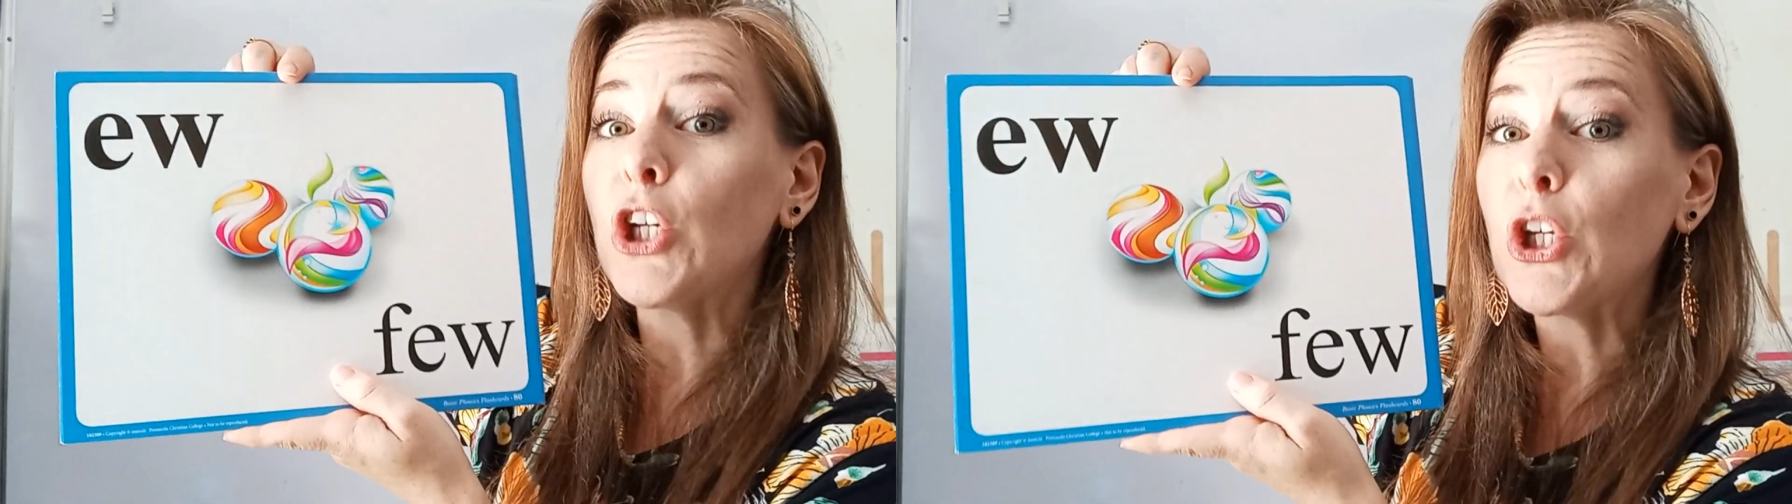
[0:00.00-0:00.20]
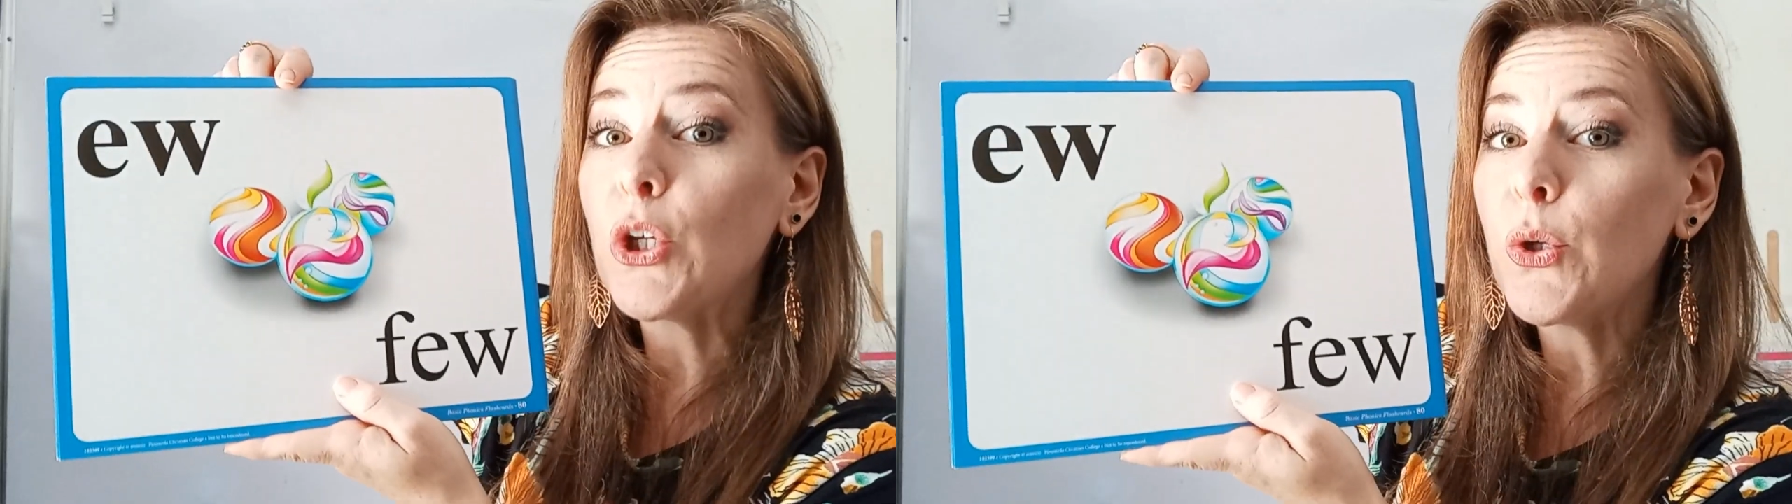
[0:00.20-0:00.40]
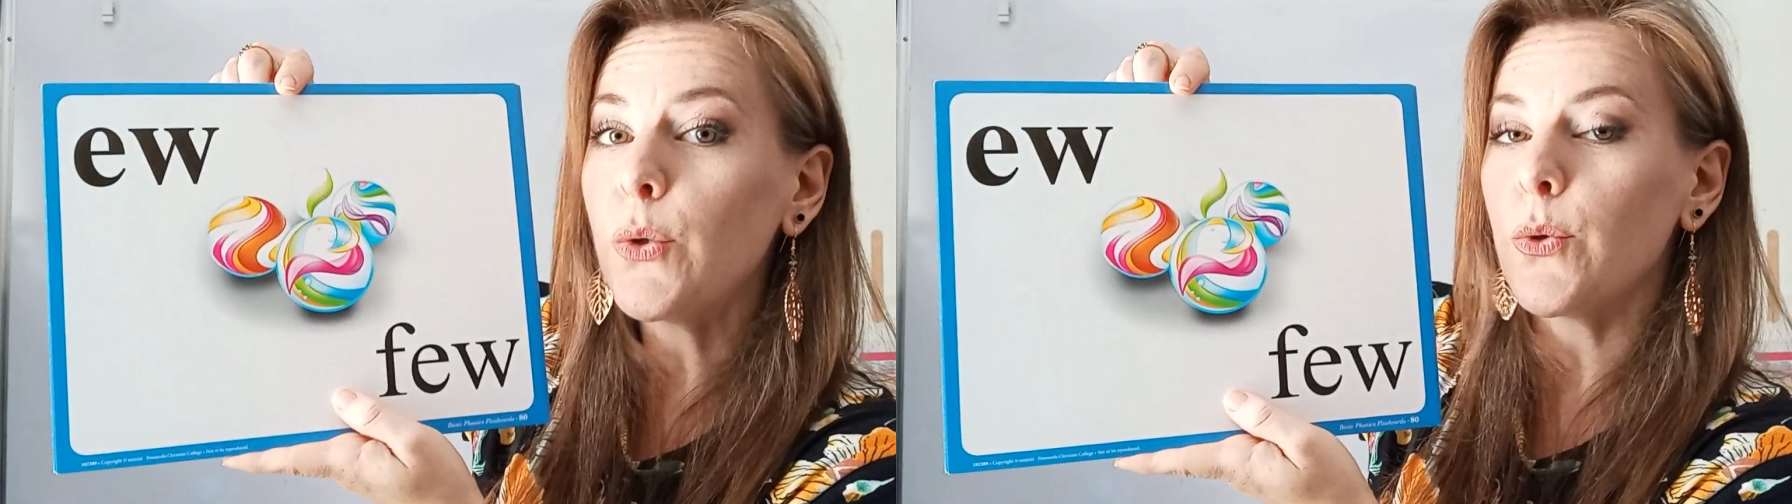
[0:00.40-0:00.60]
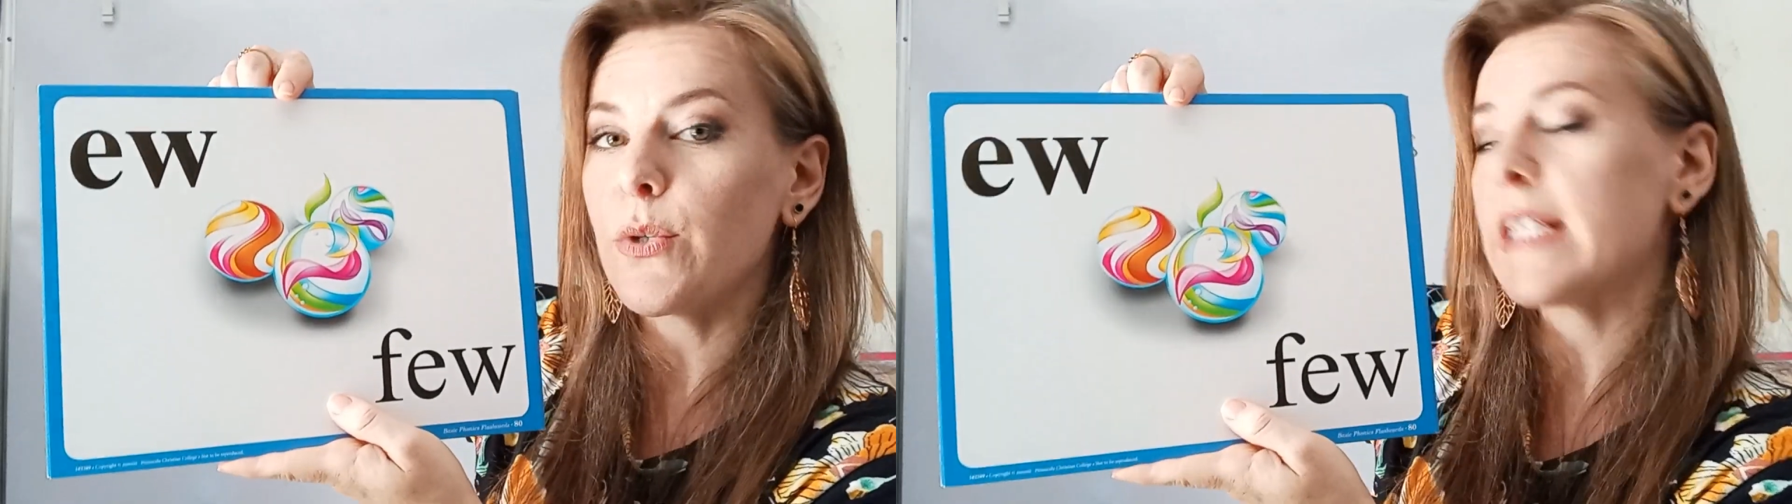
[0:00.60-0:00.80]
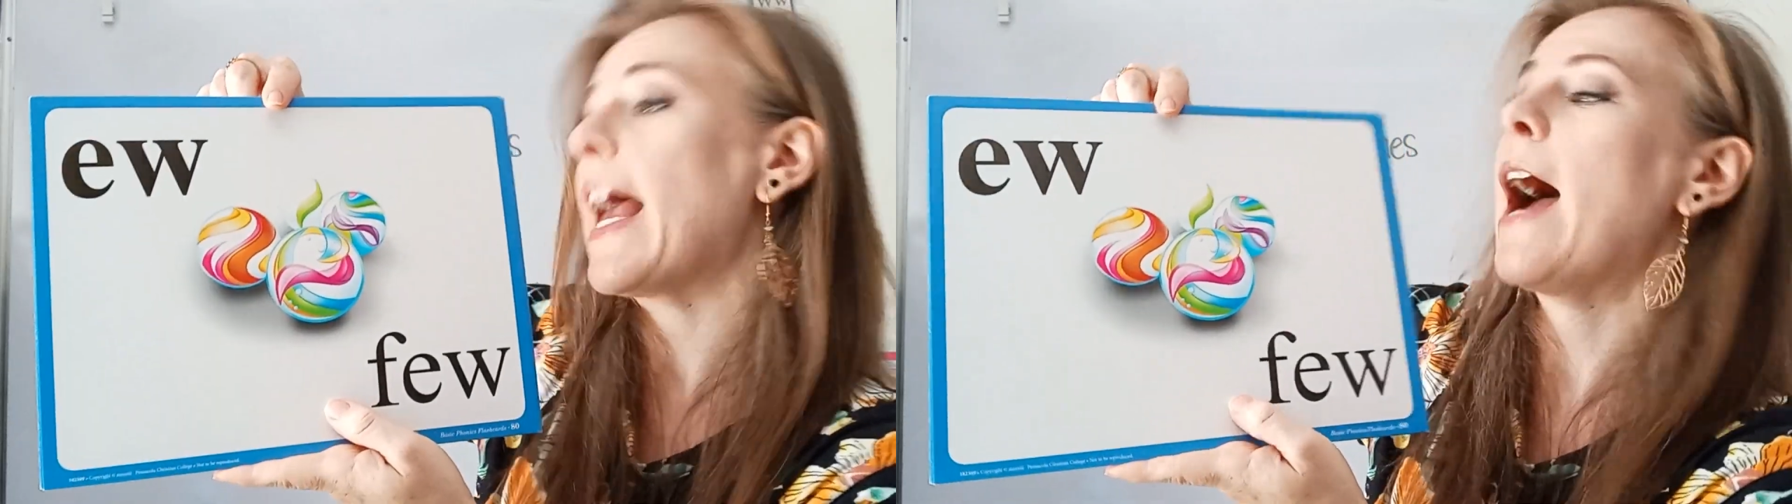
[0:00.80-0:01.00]
U
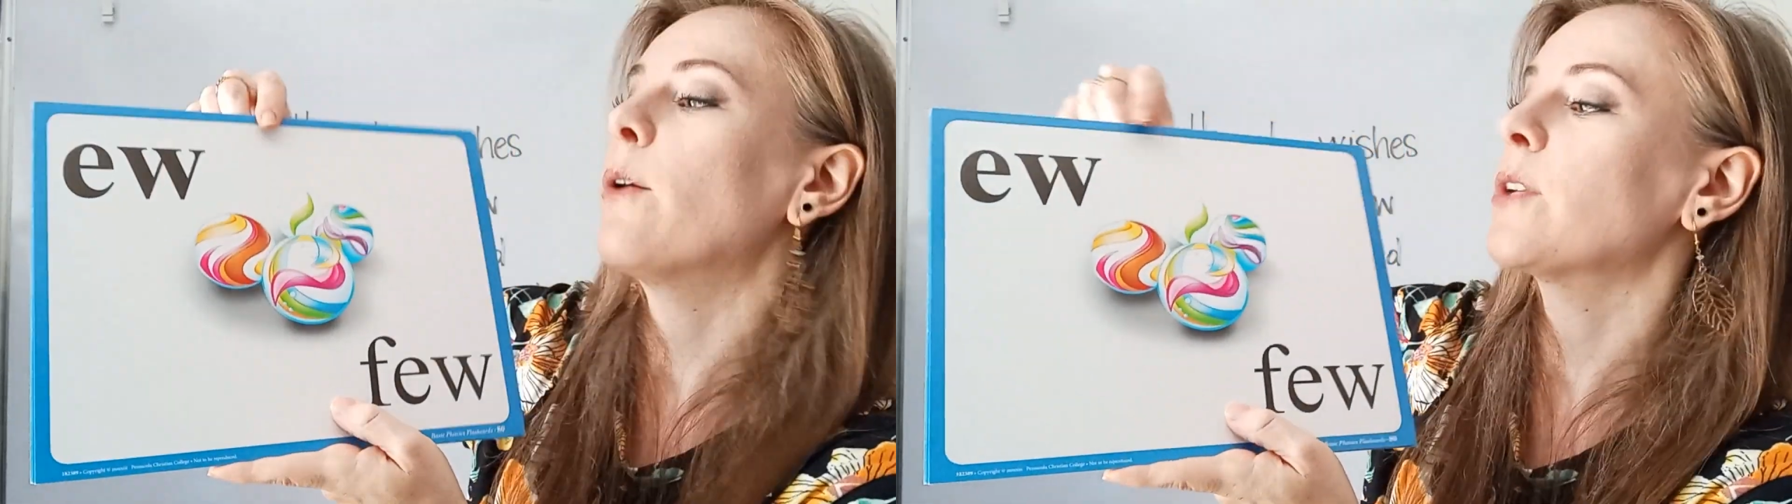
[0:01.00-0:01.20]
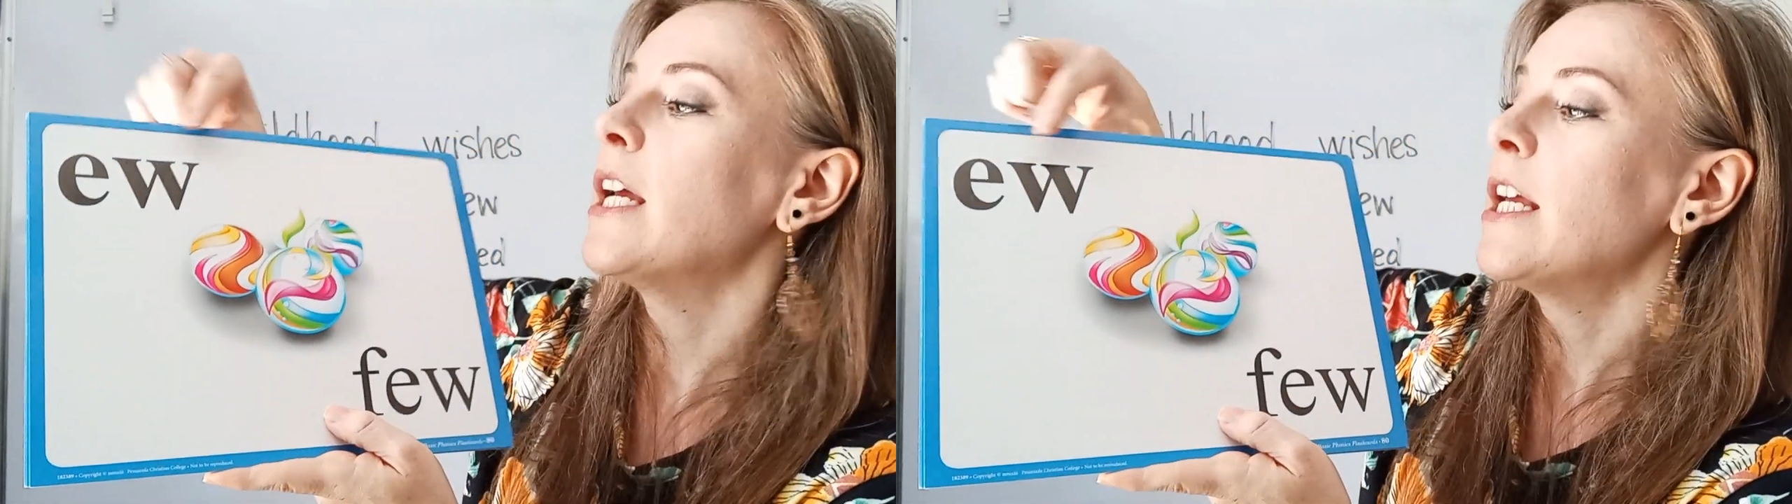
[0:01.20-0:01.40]
sound,